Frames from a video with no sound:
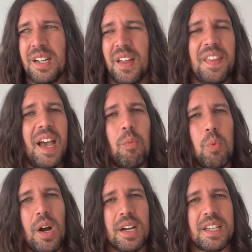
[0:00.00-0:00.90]
and they're
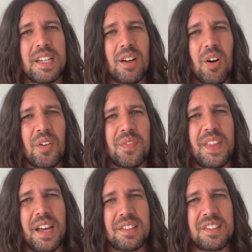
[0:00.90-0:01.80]
working off
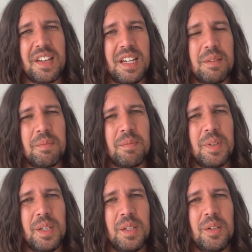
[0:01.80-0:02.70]
that same
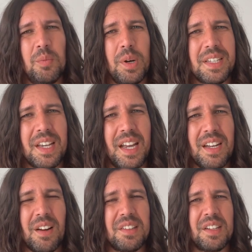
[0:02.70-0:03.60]

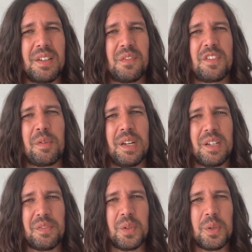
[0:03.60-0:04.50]
weekend, 19th,
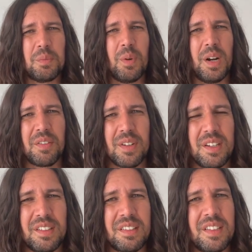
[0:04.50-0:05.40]
20th or whatever it
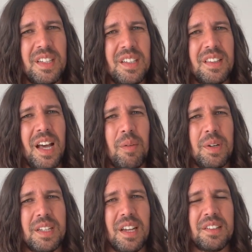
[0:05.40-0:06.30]
is, that
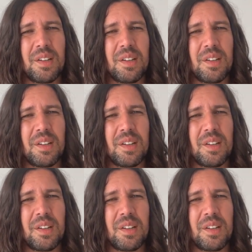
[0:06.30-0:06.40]
weekend.